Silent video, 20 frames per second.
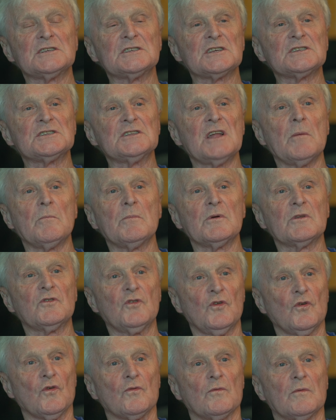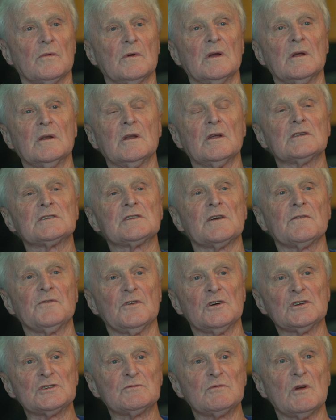is number 2. And the
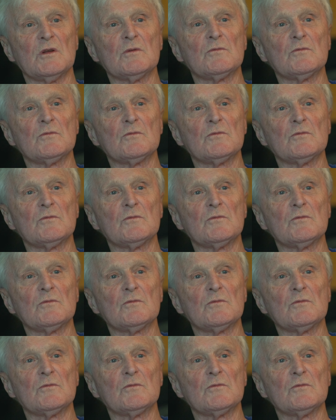first one